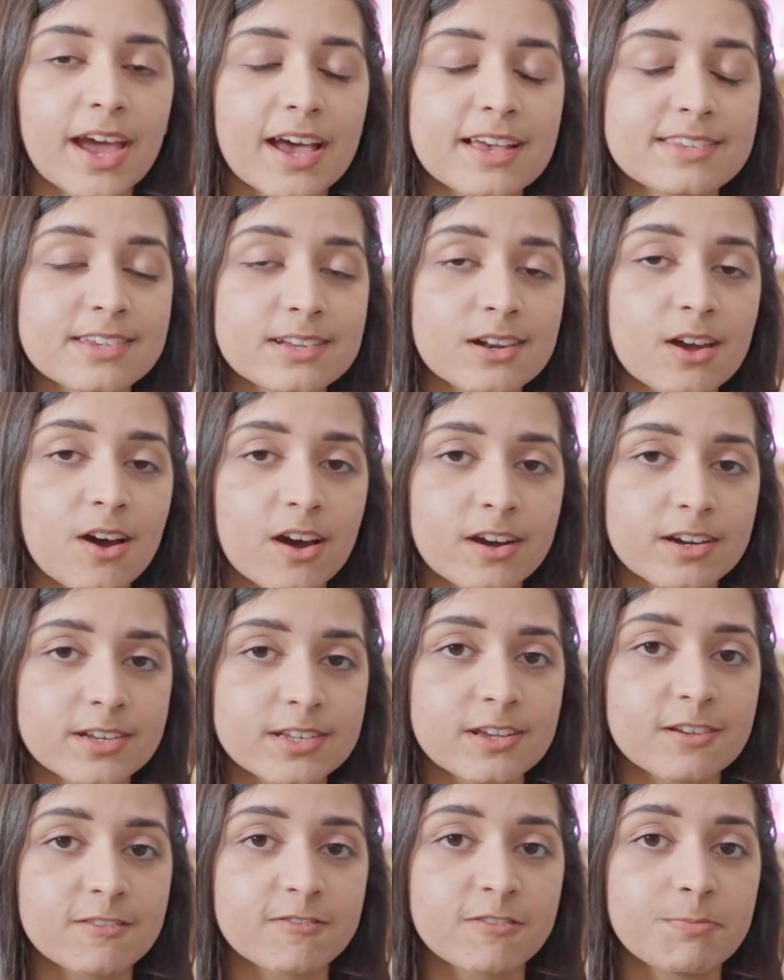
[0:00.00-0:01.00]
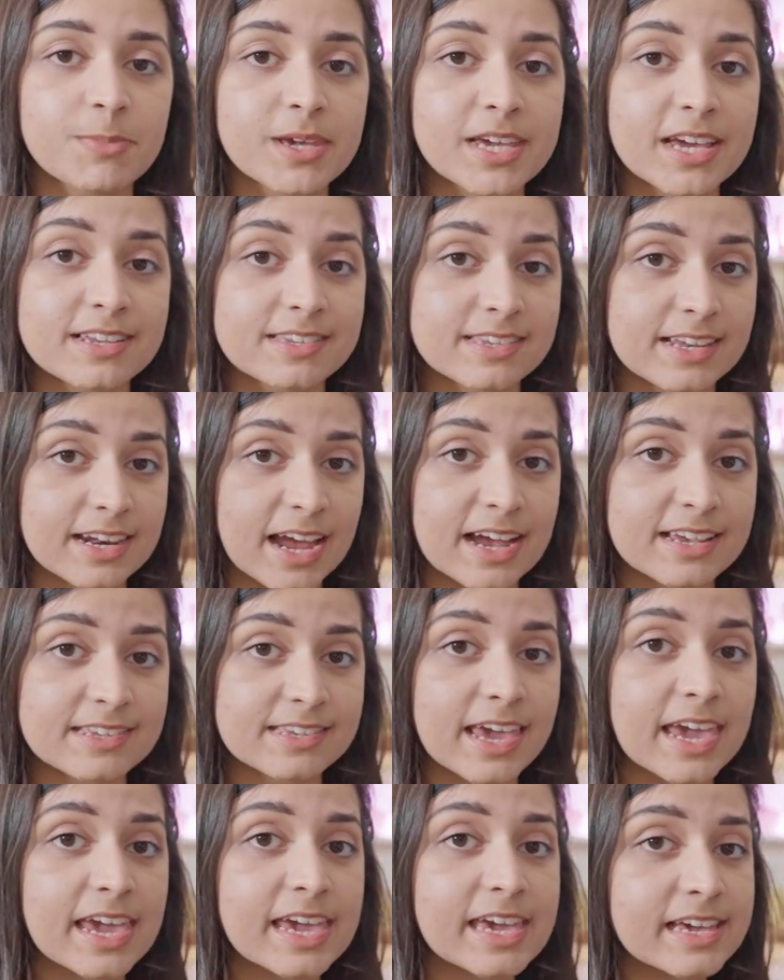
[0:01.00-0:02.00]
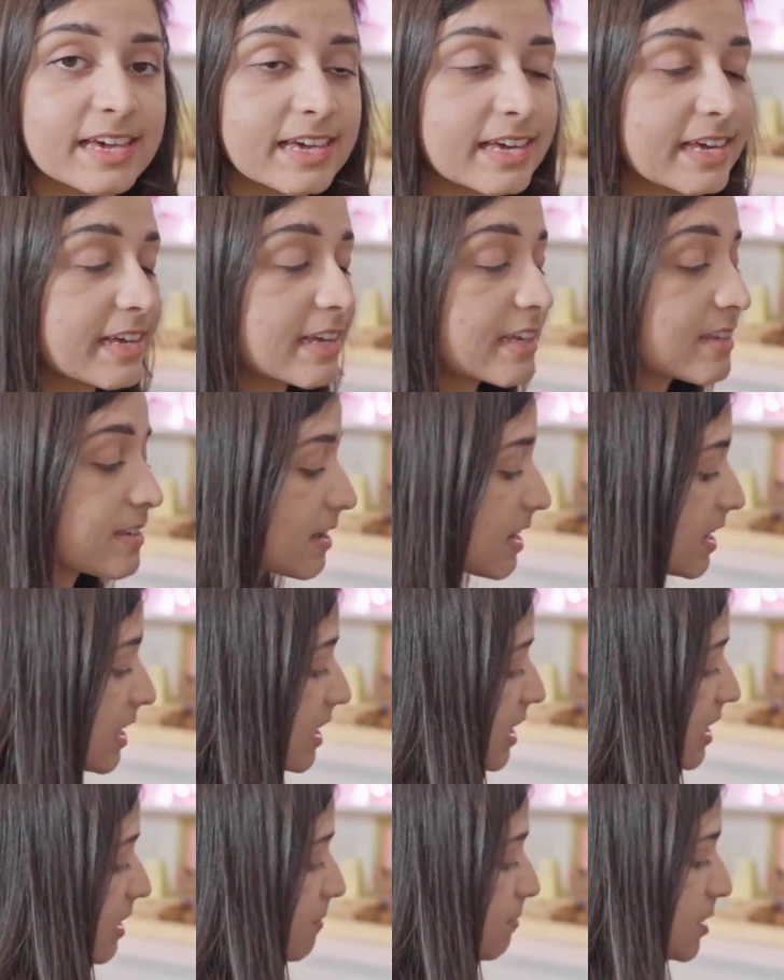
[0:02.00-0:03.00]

as an octave because it has 8 keys in